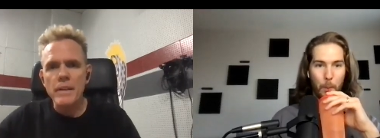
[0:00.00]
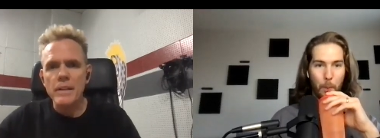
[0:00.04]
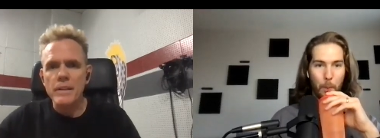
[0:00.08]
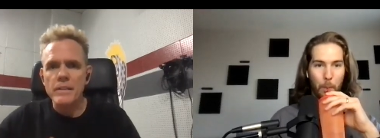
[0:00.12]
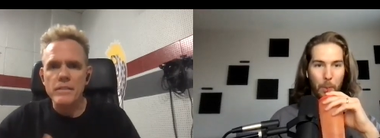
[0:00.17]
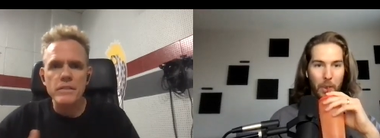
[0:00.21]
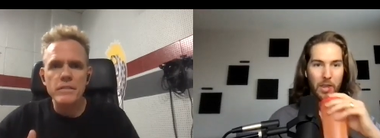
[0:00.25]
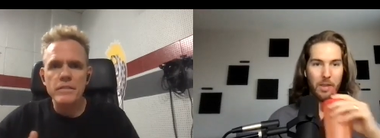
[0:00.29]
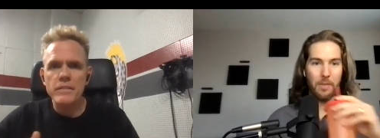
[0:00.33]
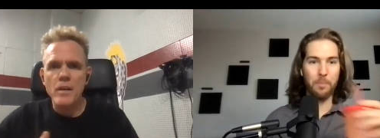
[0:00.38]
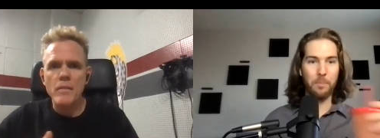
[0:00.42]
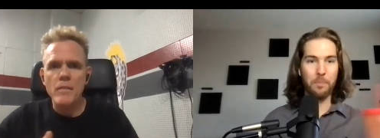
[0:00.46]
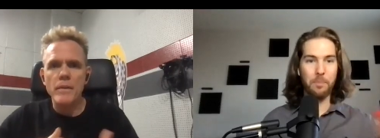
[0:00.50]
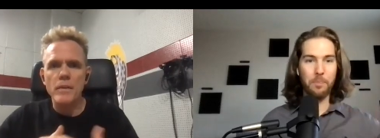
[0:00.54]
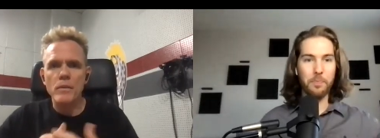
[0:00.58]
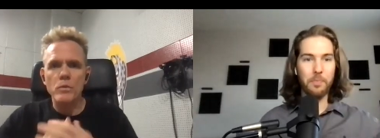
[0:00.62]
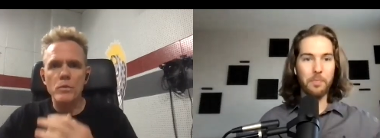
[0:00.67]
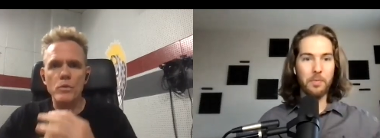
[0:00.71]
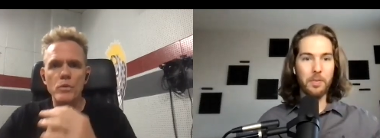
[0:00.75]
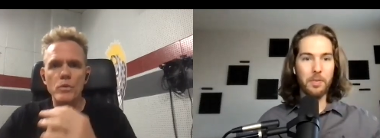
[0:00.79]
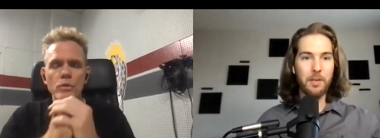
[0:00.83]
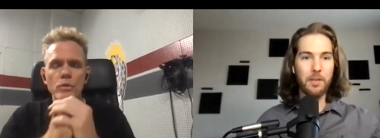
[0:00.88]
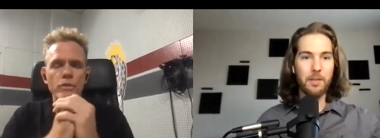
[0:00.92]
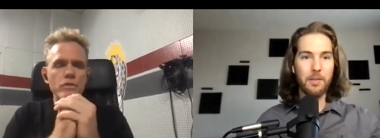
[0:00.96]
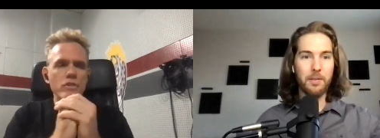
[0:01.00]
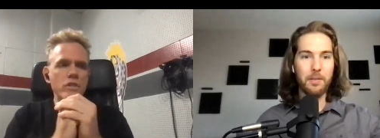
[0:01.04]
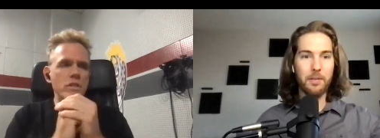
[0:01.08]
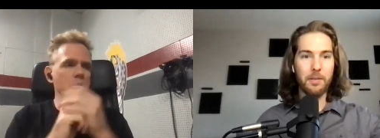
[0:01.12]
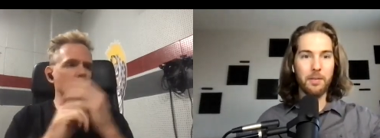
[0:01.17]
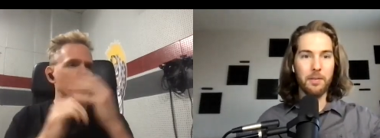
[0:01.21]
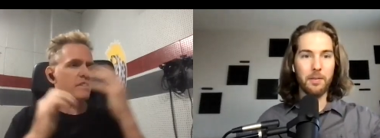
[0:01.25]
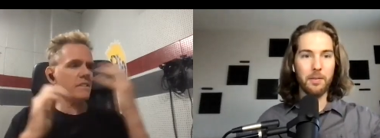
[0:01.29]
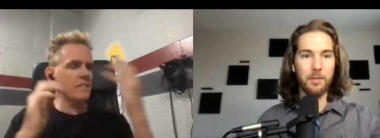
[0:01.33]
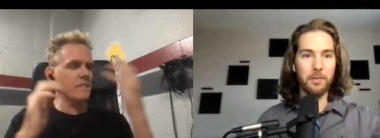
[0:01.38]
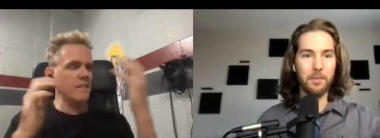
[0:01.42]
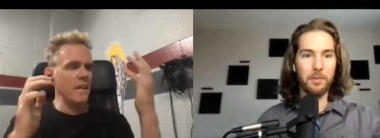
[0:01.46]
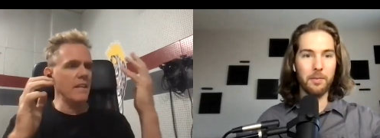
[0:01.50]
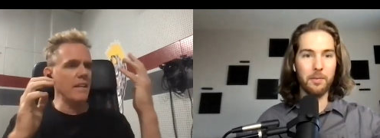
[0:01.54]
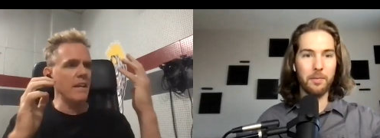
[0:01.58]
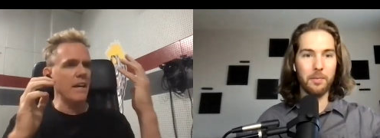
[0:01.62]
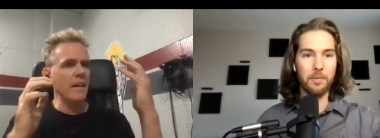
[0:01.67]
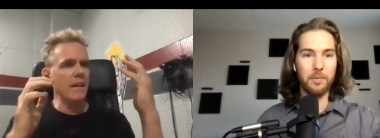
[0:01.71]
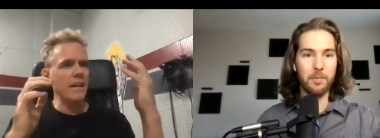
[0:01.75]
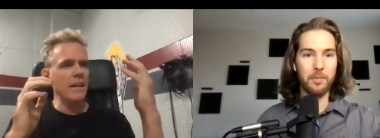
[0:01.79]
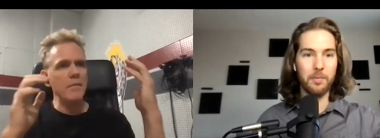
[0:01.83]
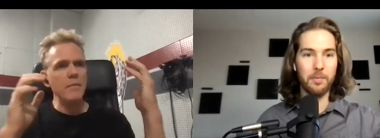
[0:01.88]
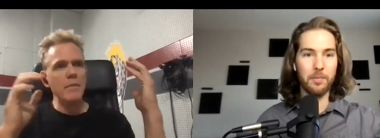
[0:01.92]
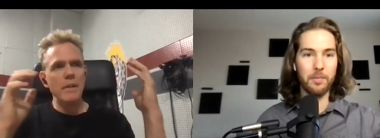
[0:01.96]
Speaker 1: Just tell me the rules. And she would say
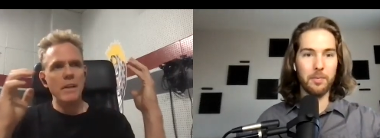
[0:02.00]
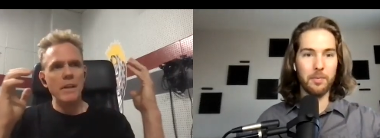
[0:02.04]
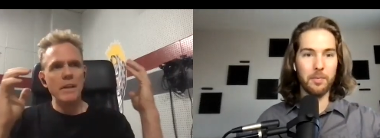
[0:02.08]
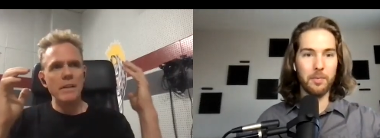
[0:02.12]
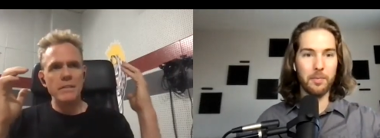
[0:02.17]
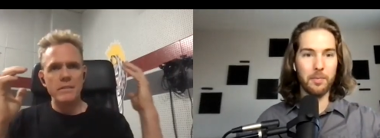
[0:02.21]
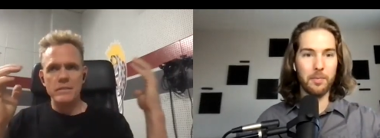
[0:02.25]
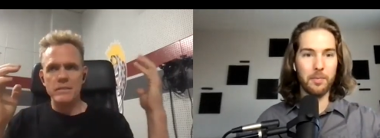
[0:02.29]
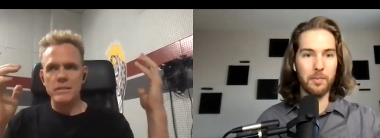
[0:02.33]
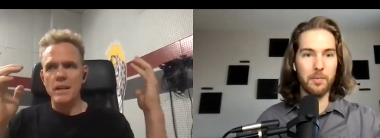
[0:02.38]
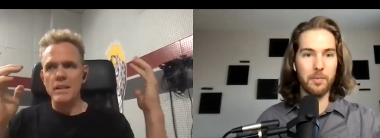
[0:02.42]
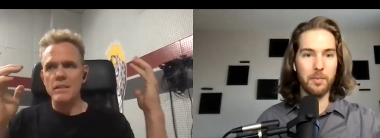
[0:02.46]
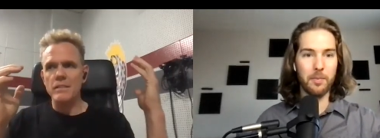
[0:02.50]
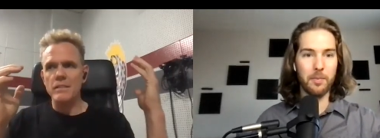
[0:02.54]
that. And I'd be like, stage